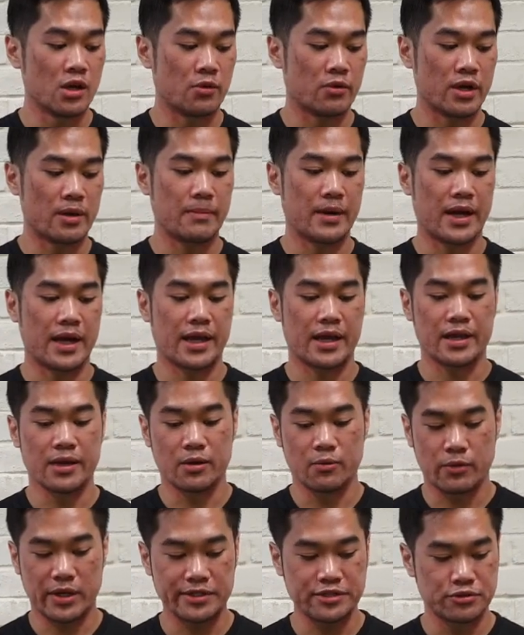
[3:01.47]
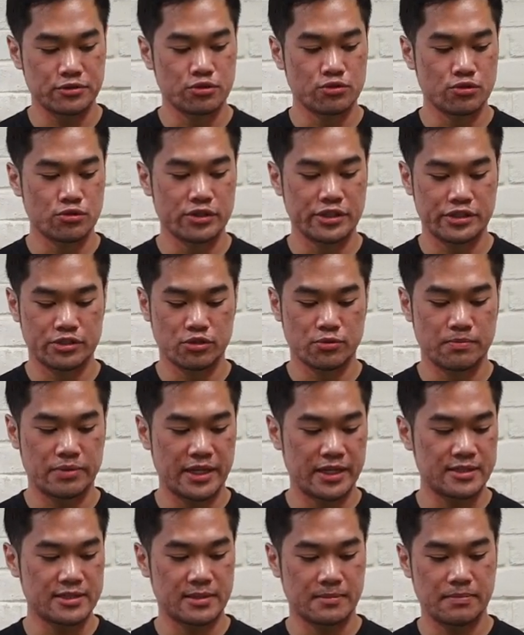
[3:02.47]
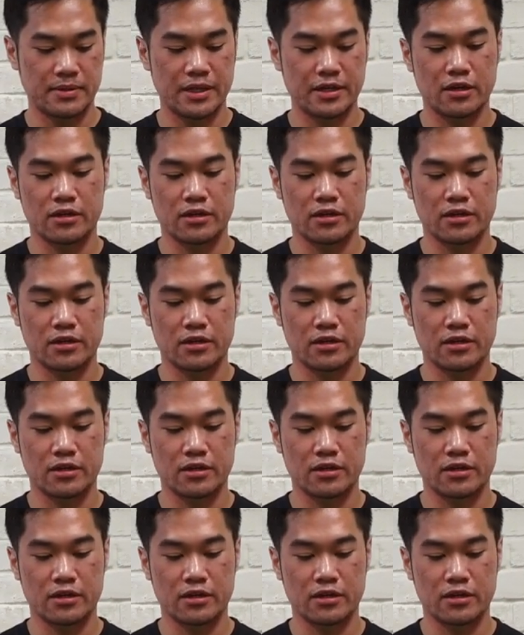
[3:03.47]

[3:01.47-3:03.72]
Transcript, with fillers: whereby what you do is you place the plate